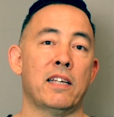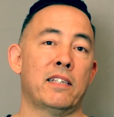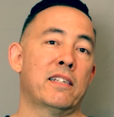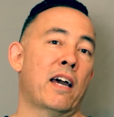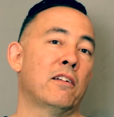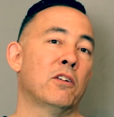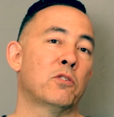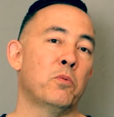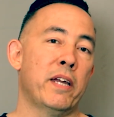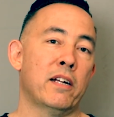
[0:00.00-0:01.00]
it kind of
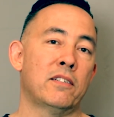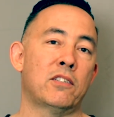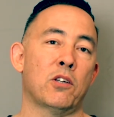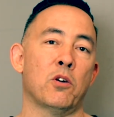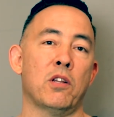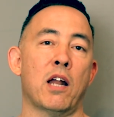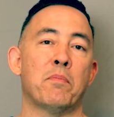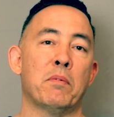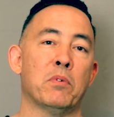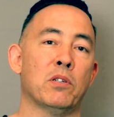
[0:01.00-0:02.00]
looked weird, so a lot
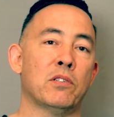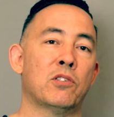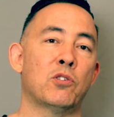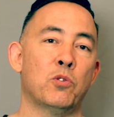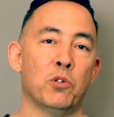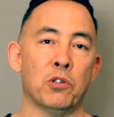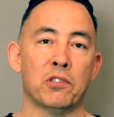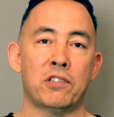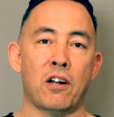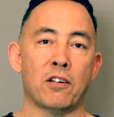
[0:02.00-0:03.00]
of people in school
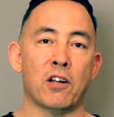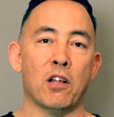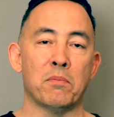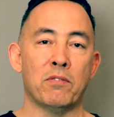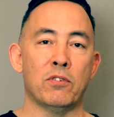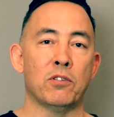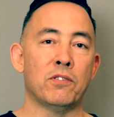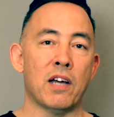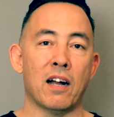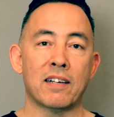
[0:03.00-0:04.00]
started calling me Voodoo
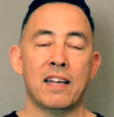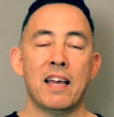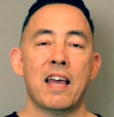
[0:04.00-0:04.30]
Doc,